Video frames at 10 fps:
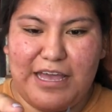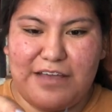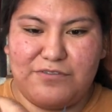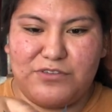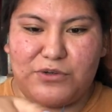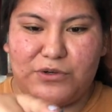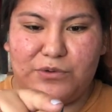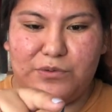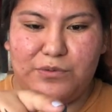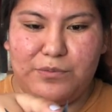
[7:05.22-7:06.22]
half
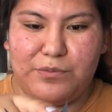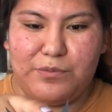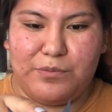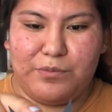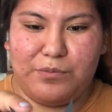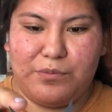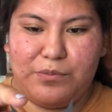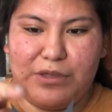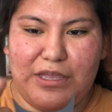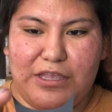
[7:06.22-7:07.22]
circle,
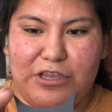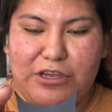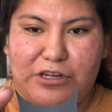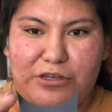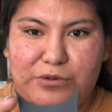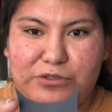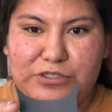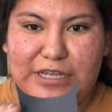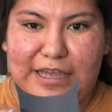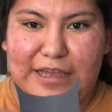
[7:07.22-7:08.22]
and then you're gonna go
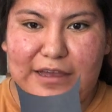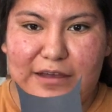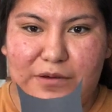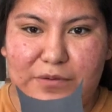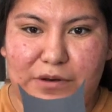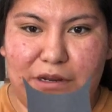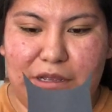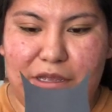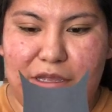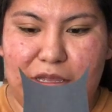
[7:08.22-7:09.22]
down
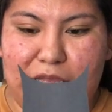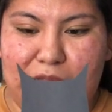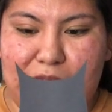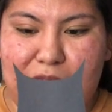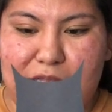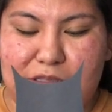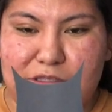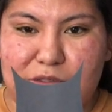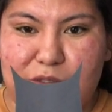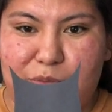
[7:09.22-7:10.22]

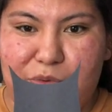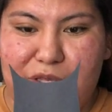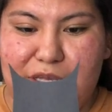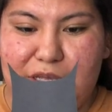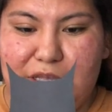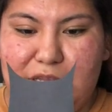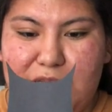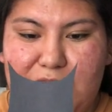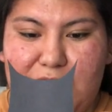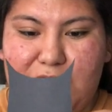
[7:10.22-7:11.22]
to the point, and
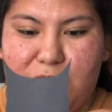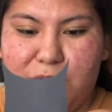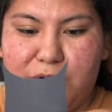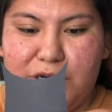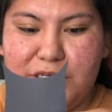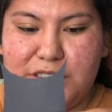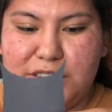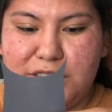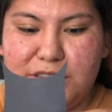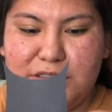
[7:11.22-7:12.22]
then
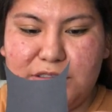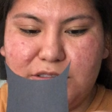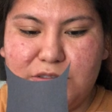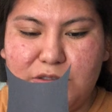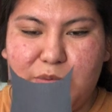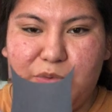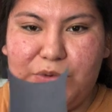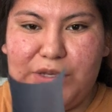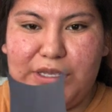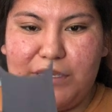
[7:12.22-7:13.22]
inwards to the
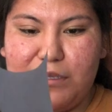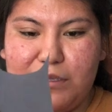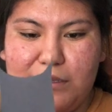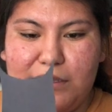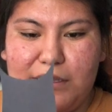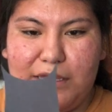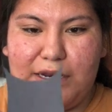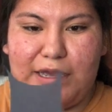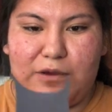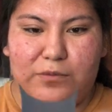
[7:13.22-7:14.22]
point,
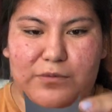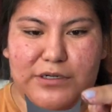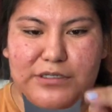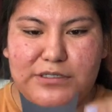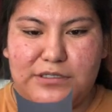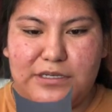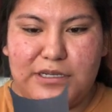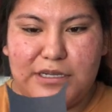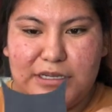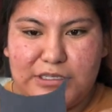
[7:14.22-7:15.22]
and outwards
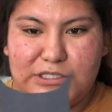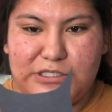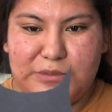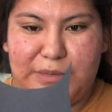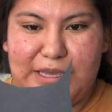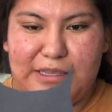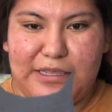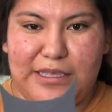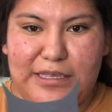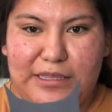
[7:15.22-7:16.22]
to make
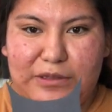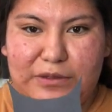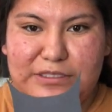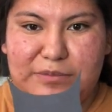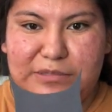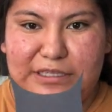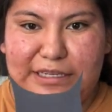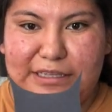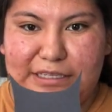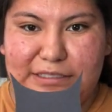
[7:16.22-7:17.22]
it look something
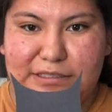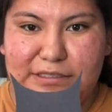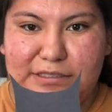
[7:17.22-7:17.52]
like this.